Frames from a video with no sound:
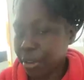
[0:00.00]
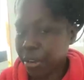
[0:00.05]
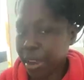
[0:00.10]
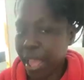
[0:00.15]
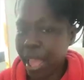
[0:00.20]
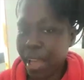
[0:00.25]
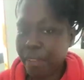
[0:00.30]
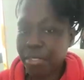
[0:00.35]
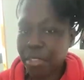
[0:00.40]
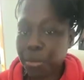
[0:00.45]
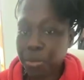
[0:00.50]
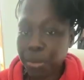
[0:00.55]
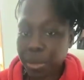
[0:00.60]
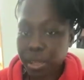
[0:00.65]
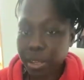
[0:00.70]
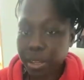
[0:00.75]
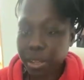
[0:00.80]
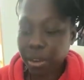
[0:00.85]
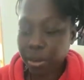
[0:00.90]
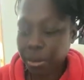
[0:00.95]
to have the
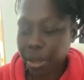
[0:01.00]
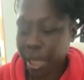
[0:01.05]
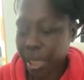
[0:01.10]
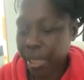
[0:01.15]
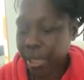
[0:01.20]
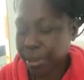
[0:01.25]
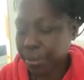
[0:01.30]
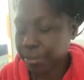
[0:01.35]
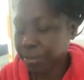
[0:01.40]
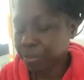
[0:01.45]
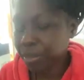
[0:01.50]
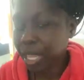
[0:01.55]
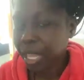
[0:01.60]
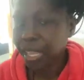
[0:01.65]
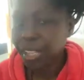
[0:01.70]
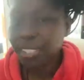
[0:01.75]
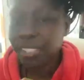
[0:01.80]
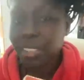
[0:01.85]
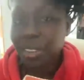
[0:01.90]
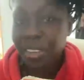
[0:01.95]
book, okay?
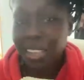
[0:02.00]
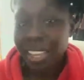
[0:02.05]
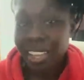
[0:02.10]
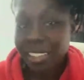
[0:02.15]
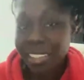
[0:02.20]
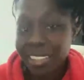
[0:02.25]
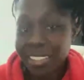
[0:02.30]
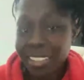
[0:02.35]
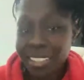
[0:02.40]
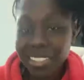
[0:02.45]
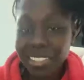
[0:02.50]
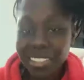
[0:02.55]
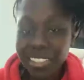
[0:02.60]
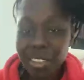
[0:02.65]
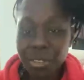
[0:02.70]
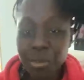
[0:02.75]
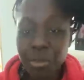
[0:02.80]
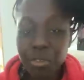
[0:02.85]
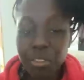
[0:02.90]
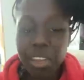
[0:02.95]
So yeah, this is
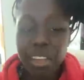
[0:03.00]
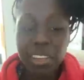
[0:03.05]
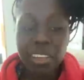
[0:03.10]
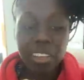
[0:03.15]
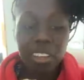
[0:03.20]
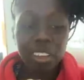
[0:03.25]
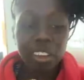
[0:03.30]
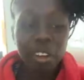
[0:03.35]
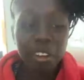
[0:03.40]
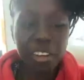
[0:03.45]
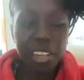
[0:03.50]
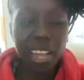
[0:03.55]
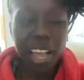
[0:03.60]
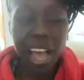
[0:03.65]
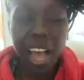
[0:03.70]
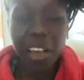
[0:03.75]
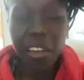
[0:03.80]
you learning how